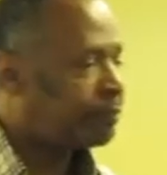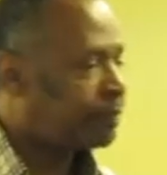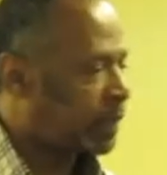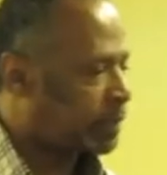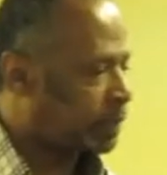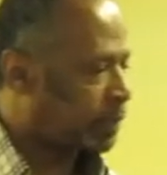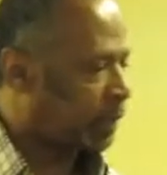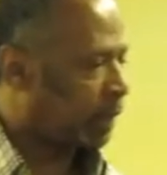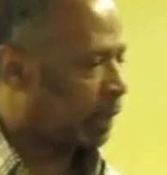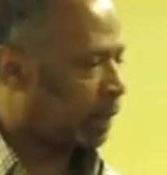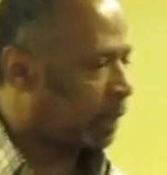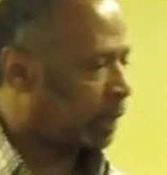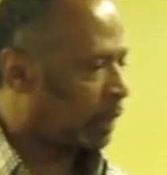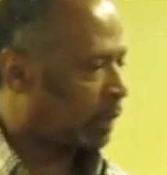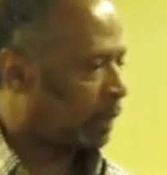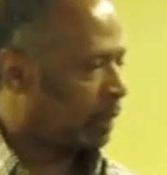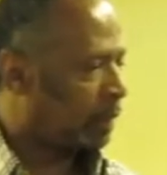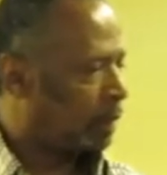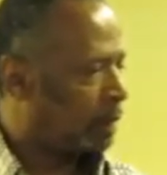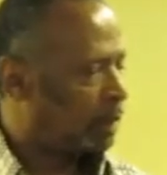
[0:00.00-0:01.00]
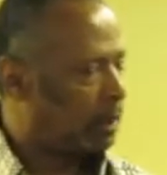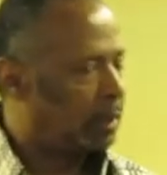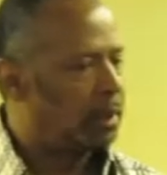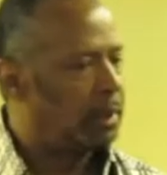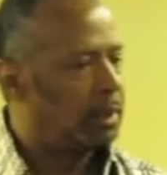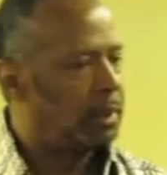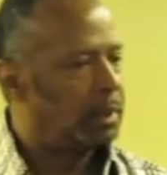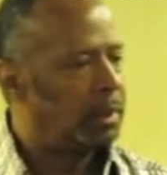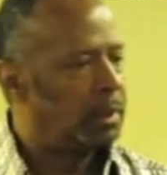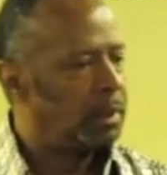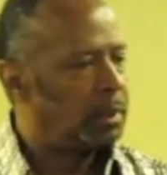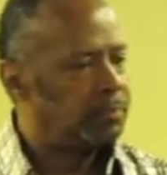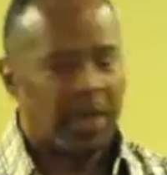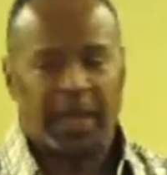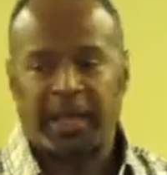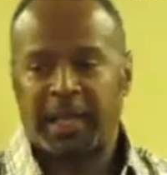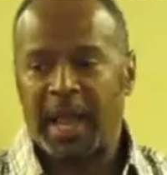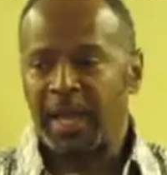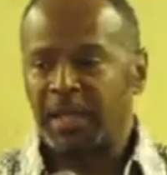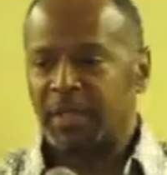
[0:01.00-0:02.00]
physically.
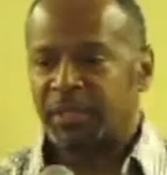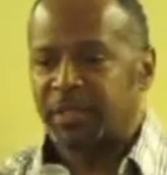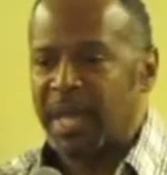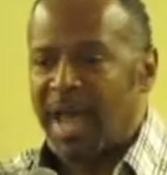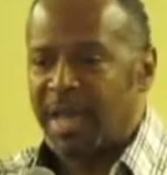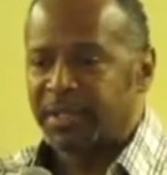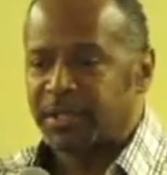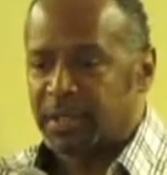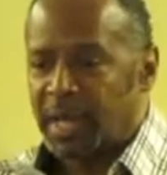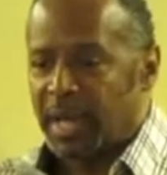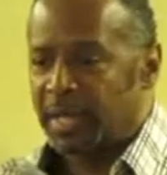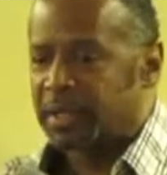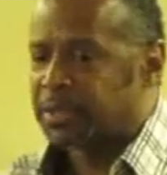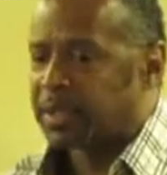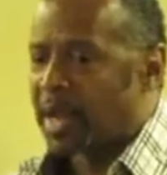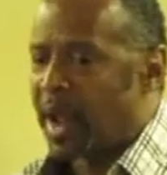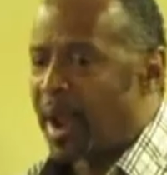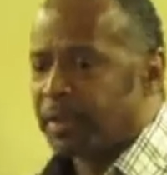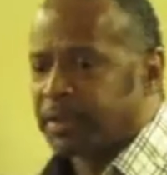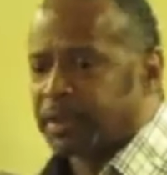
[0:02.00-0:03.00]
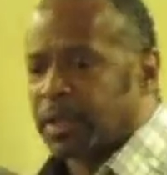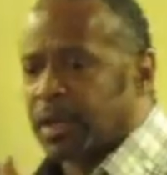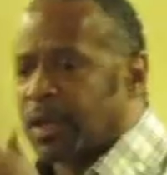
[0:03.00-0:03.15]
They came to assassinate his character.